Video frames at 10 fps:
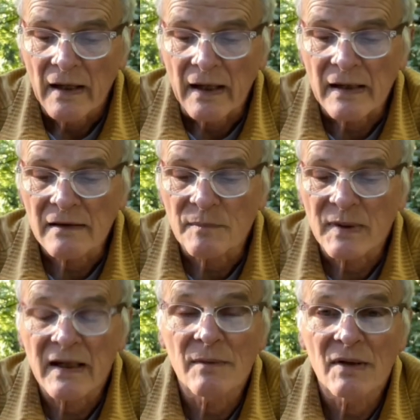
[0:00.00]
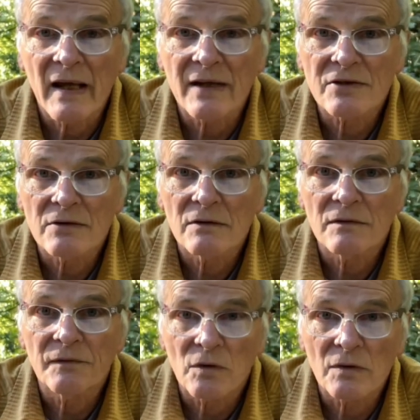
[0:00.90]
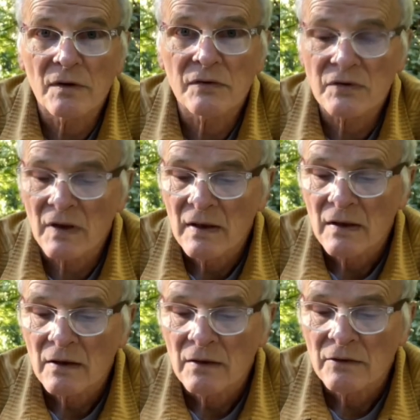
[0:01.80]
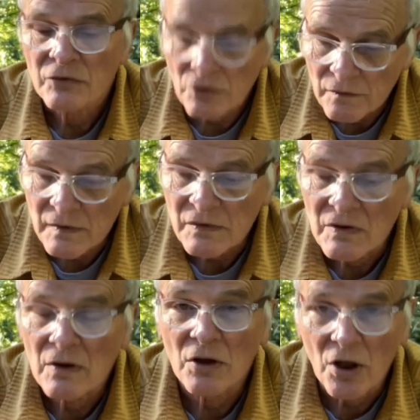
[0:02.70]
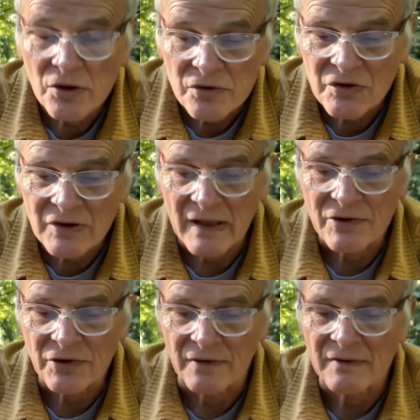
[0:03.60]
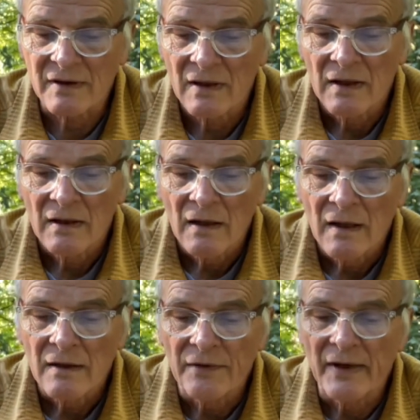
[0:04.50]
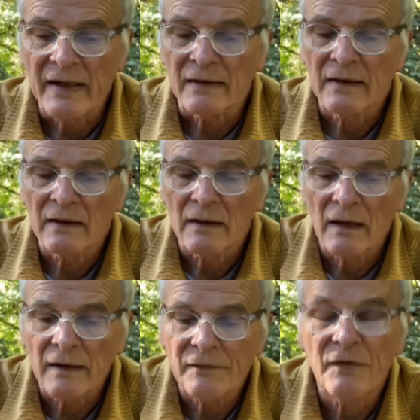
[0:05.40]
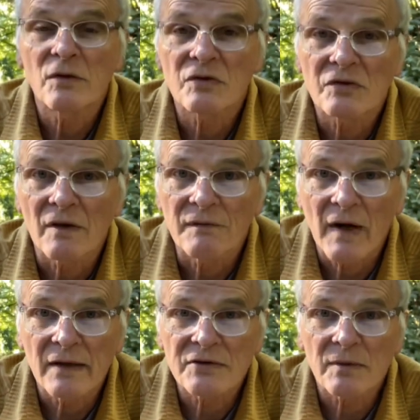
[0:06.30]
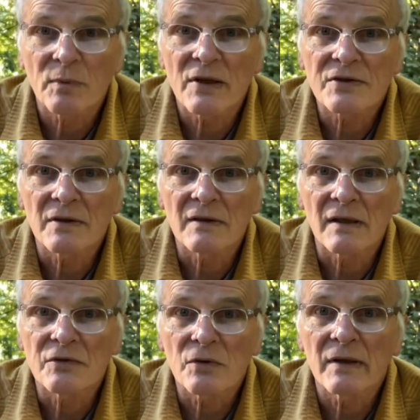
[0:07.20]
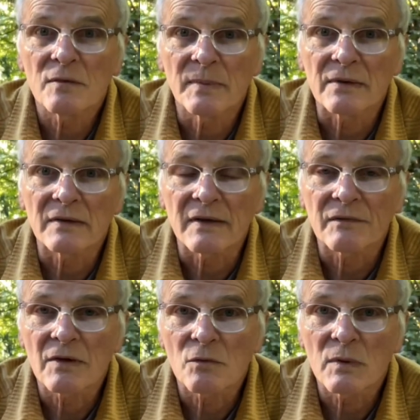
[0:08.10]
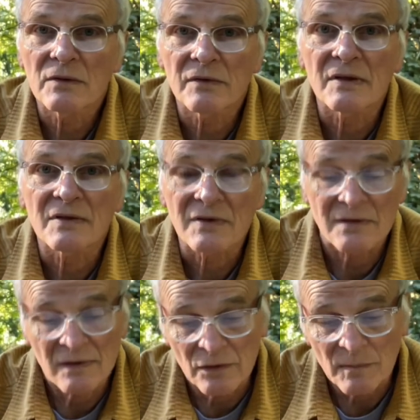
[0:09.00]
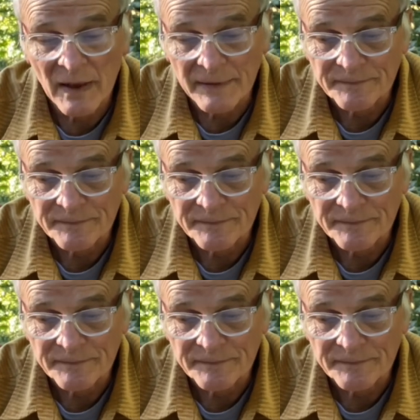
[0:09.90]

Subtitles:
and it became a National Forest Service guard station that focused on fire suppression and trail building for the wildernesses nearby.